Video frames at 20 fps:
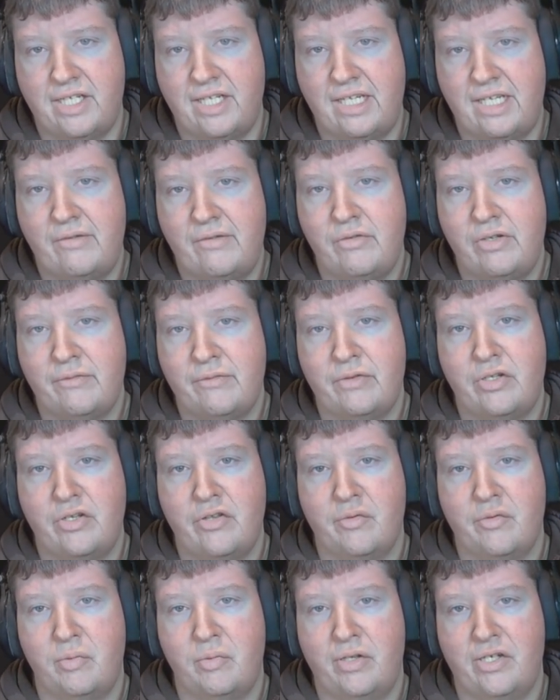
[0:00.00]
even if another
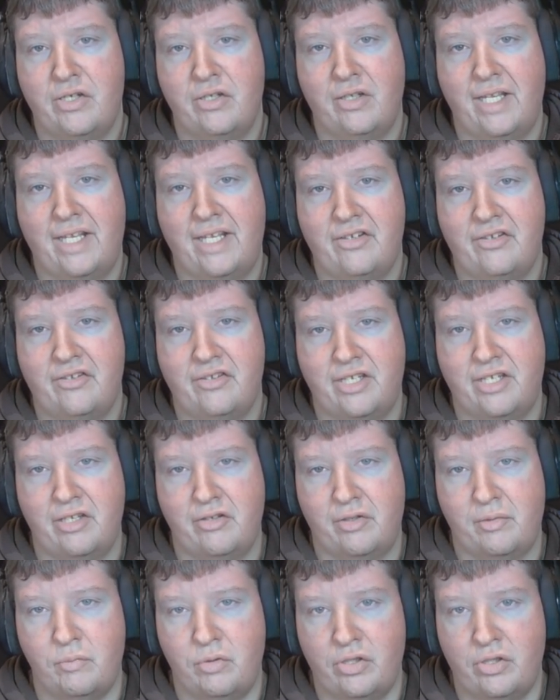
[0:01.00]
player lands the
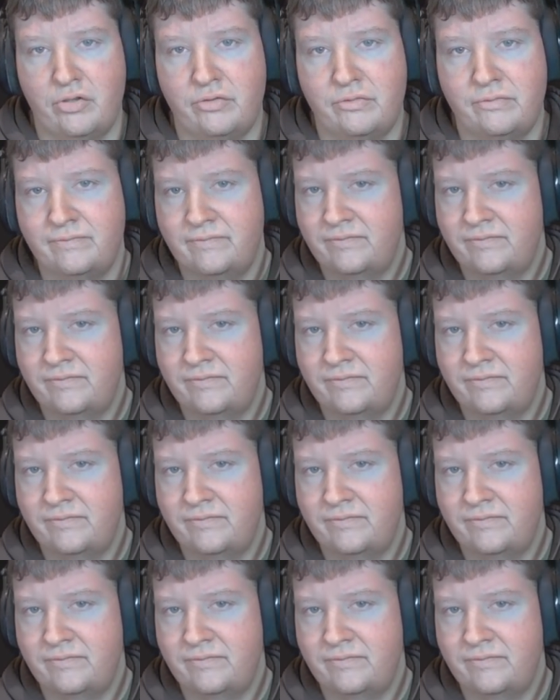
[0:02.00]
killing blow,